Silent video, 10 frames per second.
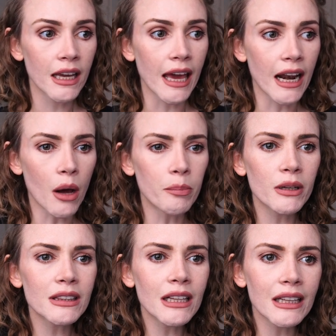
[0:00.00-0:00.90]
and I'll
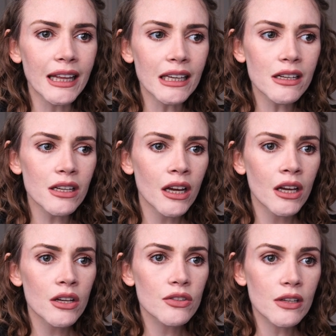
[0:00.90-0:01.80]
put the link
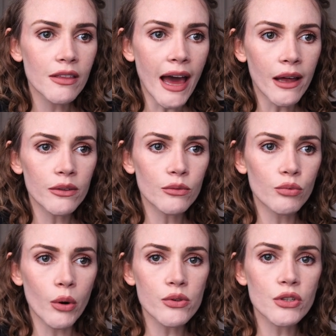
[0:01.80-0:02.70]
to that
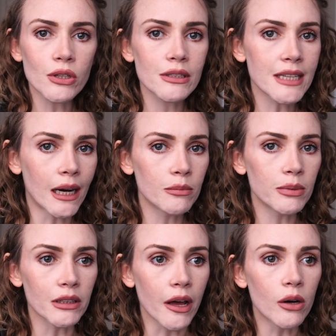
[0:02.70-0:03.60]
roaster down
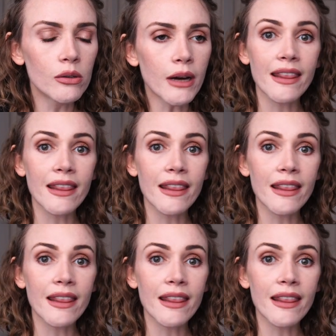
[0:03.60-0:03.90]
below.